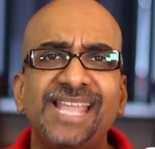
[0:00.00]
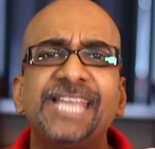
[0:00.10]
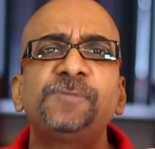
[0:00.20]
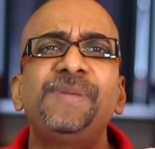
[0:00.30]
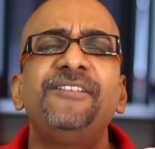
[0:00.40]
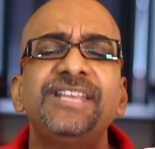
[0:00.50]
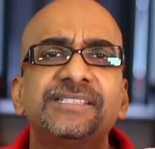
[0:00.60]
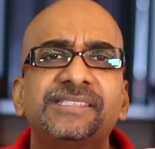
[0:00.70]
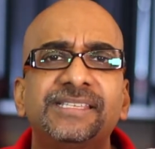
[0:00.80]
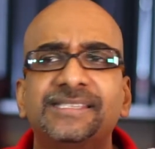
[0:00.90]

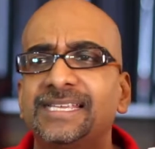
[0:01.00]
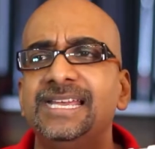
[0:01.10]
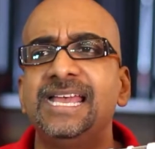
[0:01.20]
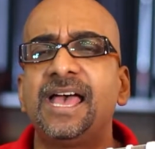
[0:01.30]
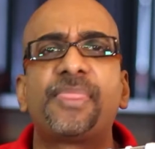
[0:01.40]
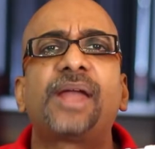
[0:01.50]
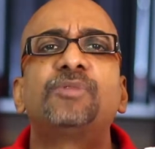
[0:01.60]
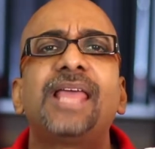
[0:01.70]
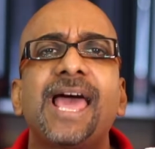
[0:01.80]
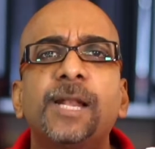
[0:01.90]
experiences that
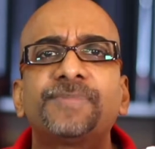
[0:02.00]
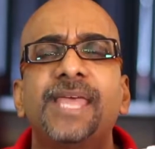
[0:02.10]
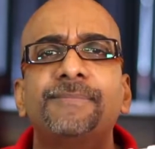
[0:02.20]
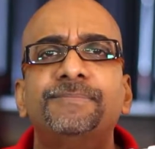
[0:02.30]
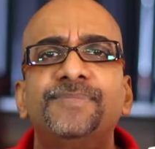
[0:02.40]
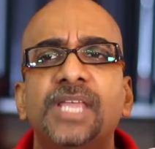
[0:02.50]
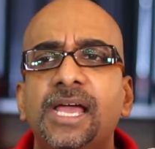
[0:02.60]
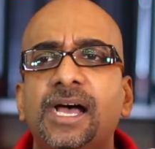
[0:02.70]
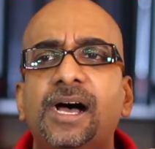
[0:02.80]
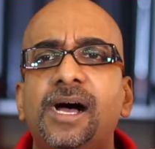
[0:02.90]
will help them
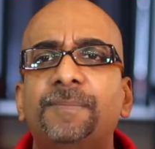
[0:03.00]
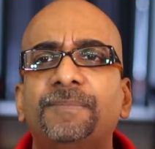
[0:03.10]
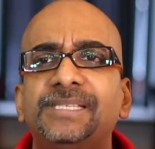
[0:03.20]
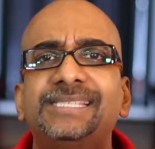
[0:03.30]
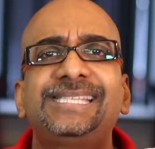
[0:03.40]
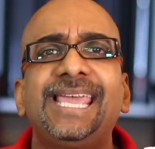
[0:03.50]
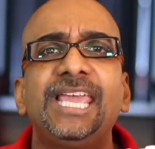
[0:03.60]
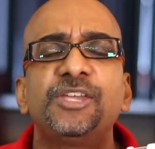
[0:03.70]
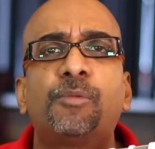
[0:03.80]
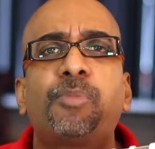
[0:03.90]
um, see
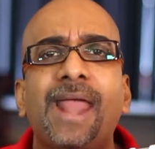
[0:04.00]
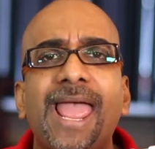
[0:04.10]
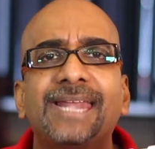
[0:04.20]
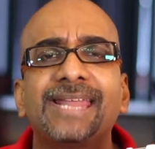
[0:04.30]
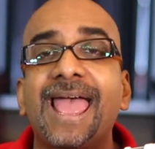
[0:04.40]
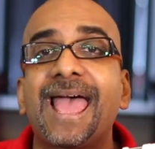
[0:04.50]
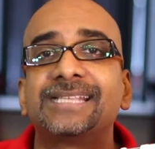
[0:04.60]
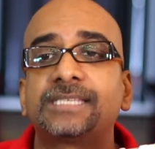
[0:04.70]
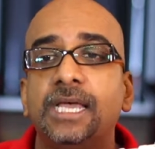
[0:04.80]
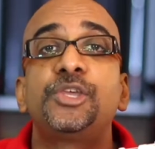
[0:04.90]
your brand
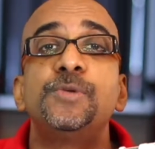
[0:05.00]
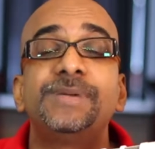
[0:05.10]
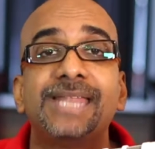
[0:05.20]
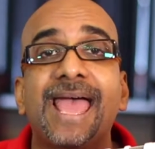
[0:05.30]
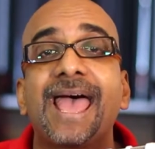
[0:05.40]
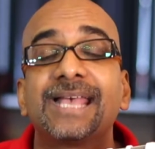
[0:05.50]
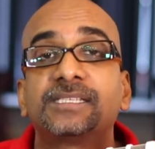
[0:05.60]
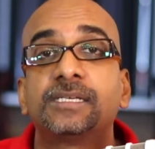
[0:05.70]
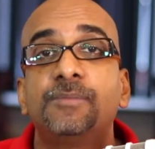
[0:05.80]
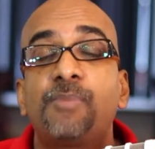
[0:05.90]
as human
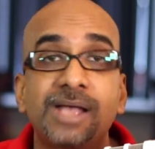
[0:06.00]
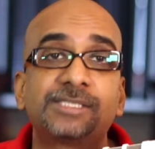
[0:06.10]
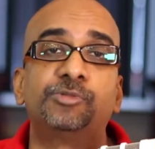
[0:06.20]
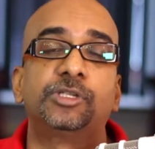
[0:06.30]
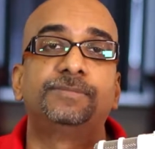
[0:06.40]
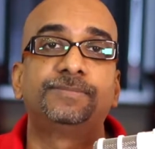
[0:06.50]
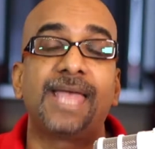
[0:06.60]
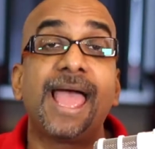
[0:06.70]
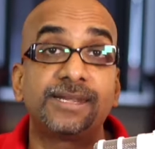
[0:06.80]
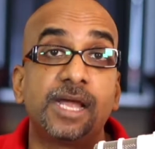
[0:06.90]
as possible
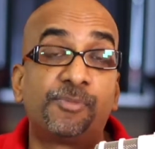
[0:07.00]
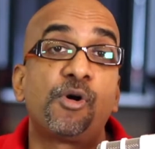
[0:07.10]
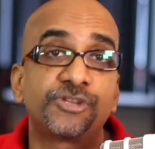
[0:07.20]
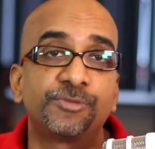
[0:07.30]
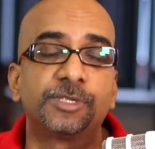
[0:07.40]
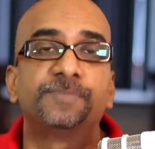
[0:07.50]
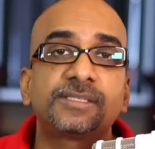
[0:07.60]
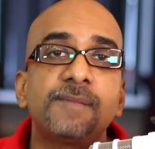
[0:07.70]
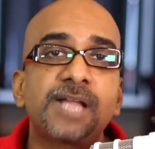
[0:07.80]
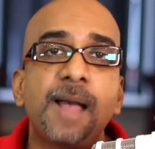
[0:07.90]
and approachable.
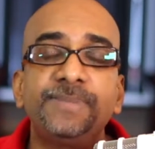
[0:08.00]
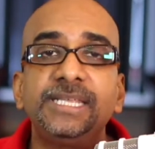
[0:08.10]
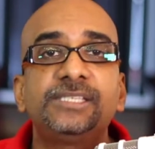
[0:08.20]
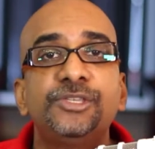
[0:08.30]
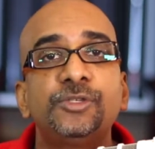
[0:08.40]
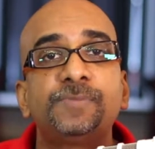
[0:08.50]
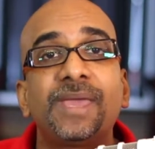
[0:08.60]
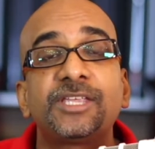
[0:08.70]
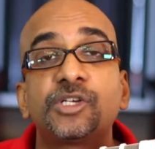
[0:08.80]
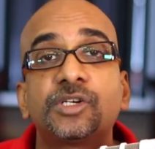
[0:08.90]
Some companies use
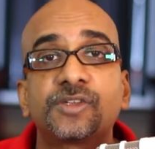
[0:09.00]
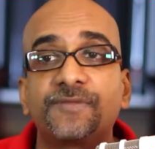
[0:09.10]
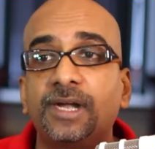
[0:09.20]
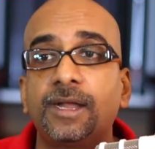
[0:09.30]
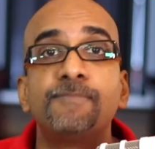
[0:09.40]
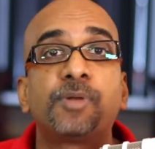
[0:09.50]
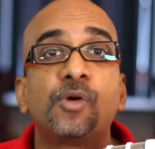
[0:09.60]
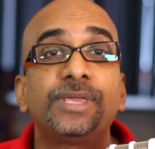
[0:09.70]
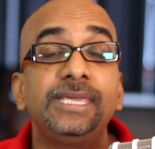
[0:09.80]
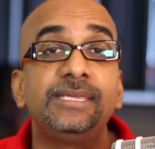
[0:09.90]
pictures of their
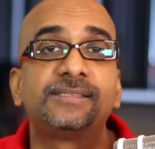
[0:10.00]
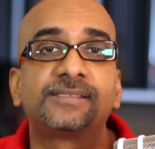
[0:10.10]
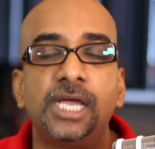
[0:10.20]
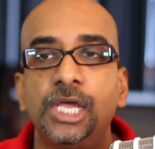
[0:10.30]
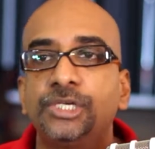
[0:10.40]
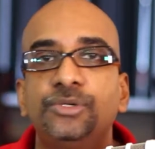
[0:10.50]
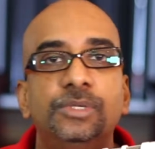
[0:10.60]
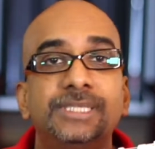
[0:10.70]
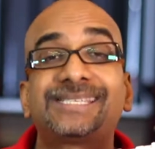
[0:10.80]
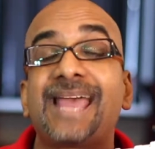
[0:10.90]
employees to
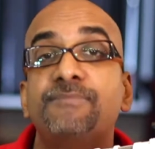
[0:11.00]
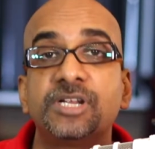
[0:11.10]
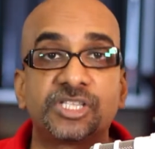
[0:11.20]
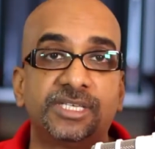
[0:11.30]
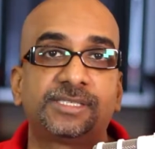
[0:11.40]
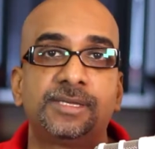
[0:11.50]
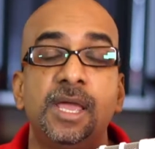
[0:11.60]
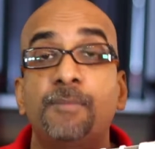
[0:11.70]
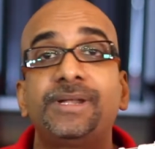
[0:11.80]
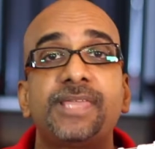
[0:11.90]
establish this,
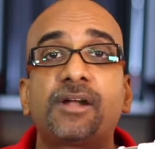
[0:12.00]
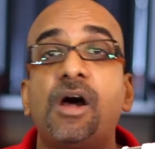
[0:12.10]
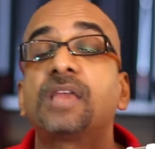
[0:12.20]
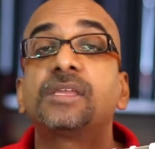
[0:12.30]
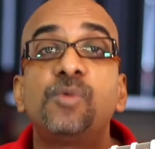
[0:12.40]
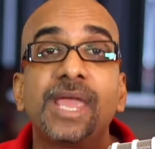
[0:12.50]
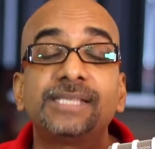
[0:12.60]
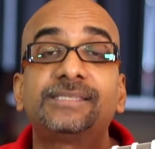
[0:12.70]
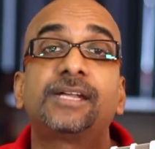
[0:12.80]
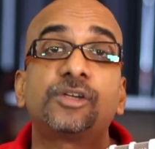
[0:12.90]
but there are other
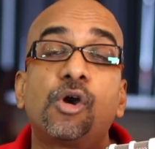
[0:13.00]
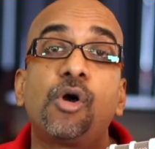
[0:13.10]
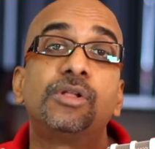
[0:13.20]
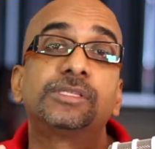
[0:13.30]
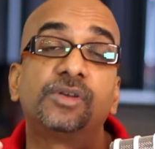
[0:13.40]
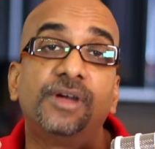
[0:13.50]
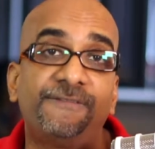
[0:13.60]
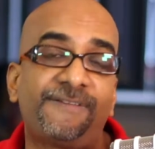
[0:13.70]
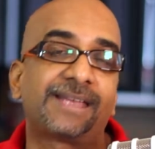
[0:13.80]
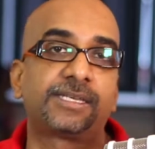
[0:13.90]
ways that are also
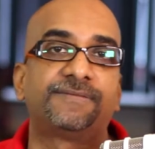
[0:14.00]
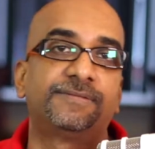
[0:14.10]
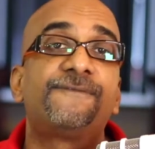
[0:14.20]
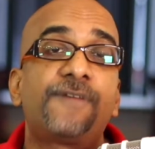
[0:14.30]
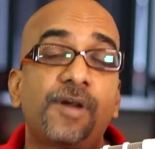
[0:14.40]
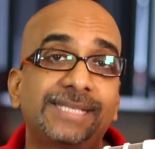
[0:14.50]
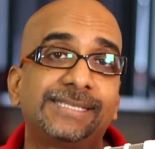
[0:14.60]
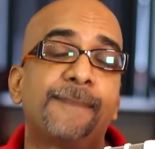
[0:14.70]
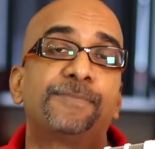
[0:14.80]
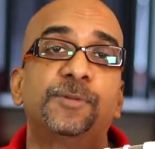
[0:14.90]
effective. For
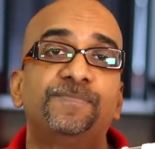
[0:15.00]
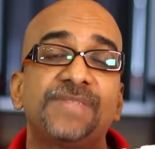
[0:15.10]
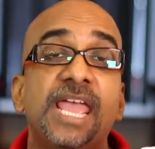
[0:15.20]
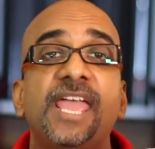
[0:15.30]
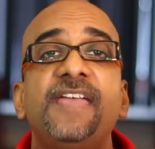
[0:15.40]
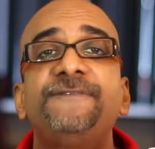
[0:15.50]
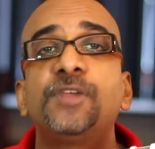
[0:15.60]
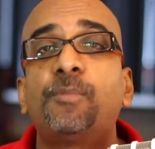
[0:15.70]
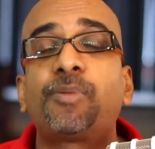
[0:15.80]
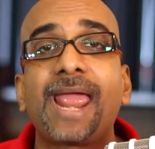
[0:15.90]
example, if
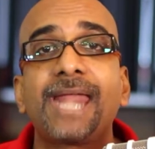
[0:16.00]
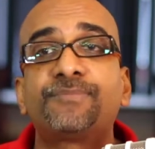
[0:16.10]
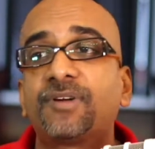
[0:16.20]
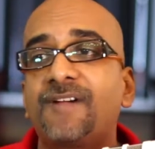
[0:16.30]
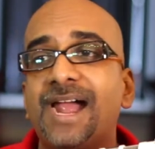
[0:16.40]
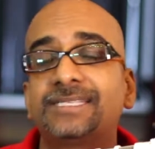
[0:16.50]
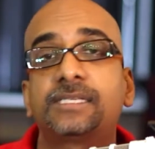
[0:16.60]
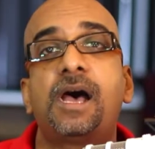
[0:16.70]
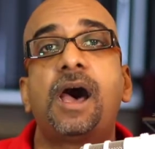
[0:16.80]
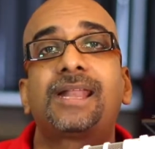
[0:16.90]
your brand provides
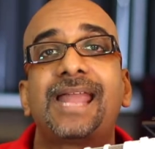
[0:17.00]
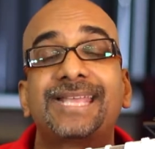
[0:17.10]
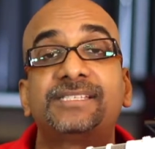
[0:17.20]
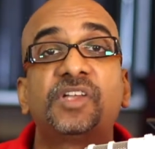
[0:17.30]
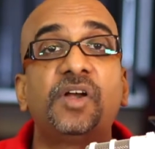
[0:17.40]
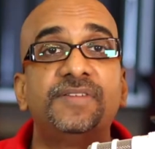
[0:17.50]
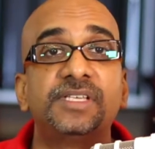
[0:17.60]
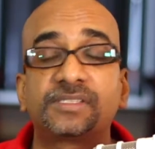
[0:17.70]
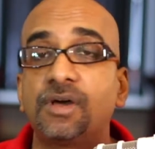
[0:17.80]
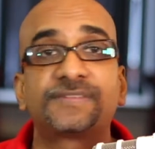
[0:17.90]
an online
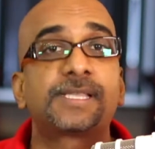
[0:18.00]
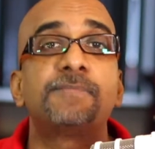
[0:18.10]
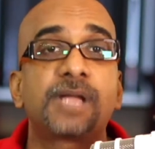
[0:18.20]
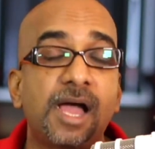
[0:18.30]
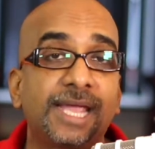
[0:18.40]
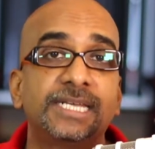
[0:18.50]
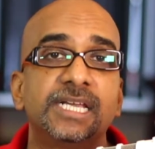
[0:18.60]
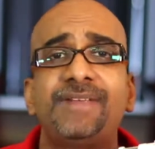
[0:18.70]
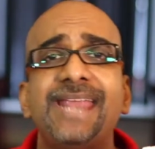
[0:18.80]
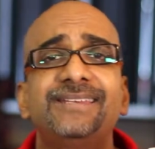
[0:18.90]
service of some kind,
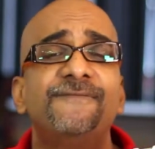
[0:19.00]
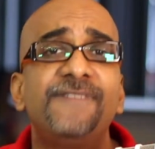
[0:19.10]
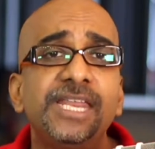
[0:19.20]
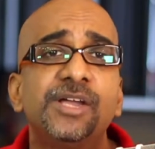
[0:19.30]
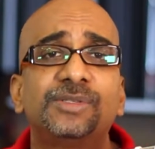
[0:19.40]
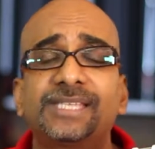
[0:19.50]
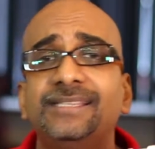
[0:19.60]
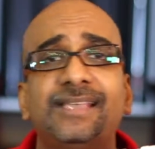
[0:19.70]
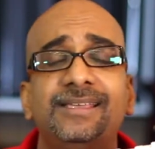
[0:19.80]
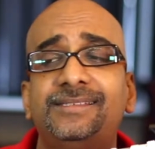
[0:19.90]
creating videos
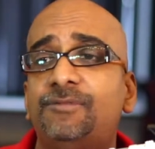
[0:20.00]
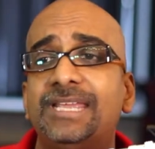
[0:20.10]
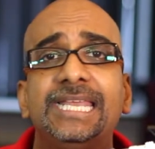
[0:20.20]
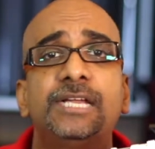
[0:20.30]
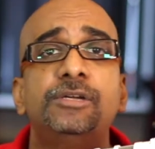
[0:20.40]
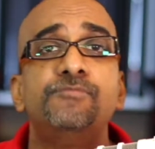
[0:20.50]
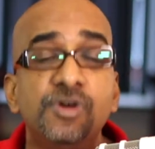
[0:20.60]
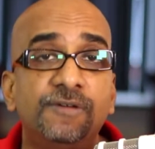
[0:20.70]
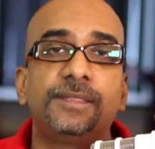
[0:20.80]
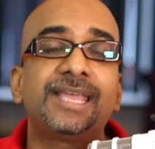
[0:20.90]
is a, is a really good
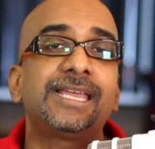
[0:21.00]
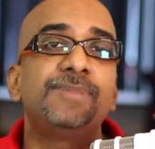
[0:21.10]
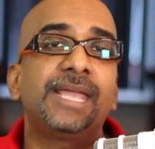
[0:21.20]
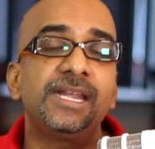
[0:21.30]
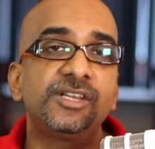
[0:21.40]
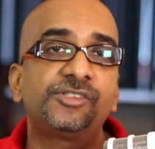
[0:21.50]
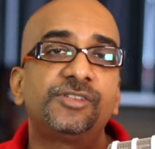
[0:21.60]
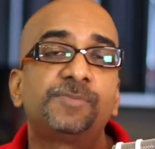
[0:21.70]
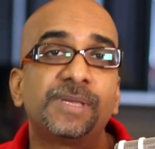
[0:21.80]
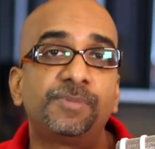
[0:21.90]
move. There can be
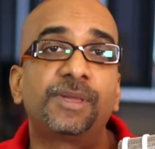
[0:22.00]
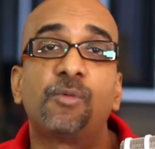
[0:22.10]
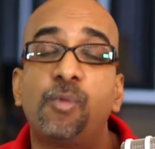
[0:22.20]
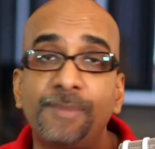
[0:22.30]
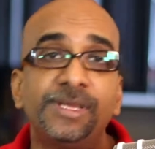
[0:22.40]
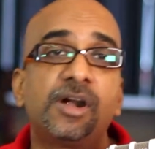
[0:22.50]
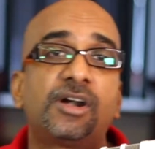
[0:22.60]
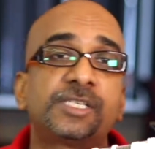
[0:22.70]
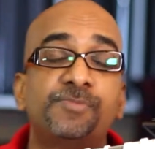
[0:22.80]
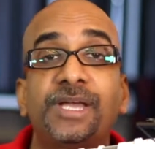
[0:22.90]
industry-specific
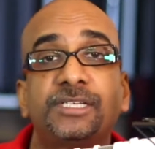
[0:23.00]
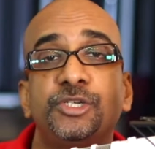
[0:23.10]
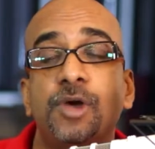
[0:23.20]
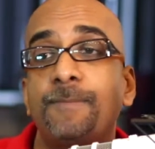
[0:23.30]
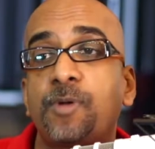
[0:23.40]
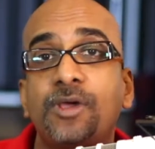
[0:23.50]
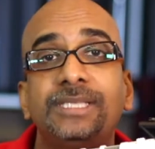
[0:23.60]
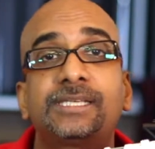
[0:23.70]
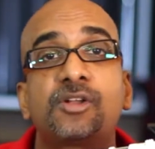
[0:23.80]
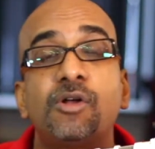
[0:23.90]
webinars, but your
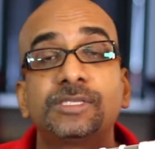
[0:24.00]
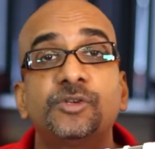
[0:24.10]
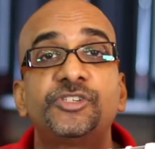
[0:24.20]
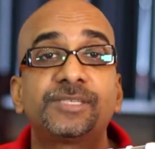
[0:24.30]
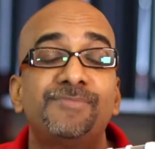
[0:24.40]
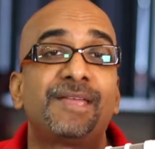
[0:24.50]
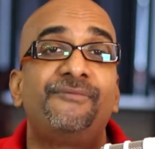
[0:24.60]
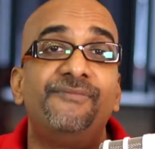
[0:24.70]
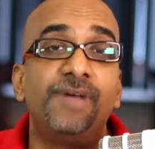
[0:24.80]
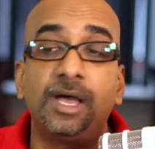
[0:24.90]
employees can also just make
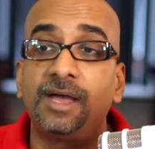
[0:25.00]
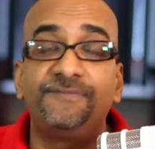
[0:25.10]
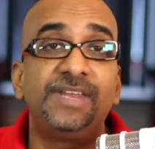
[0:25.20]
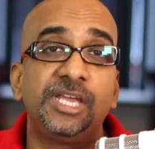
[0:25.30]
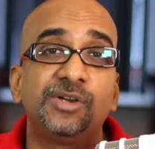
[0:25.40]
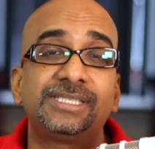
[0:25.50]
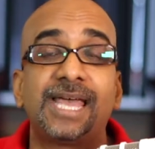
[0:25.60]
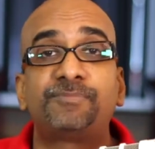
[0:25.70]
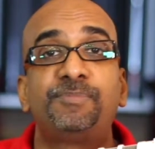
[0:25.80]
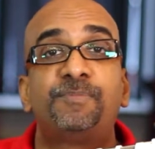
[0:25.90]
uh, videos
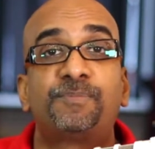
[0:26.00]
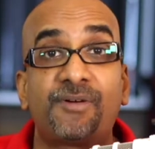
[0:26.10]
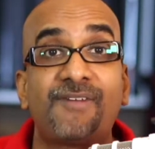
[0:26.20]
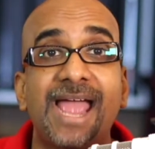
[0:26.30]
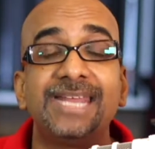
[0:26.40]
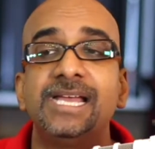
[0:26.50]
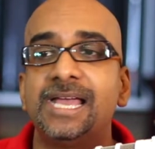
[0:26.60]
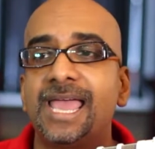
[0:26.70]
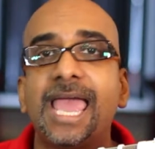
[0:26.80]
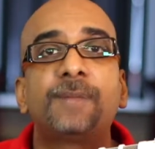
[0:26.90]
that provide
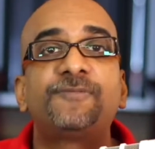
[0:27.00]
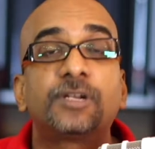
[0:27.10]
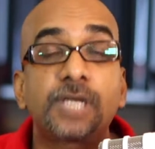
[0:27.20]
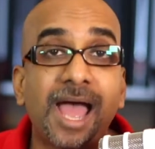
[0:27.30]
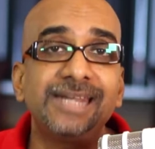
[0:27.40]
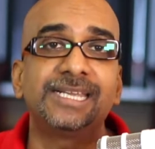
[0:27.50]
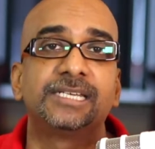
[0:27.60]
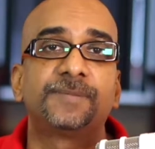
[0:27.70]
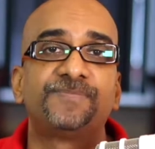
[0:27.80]
helpful content.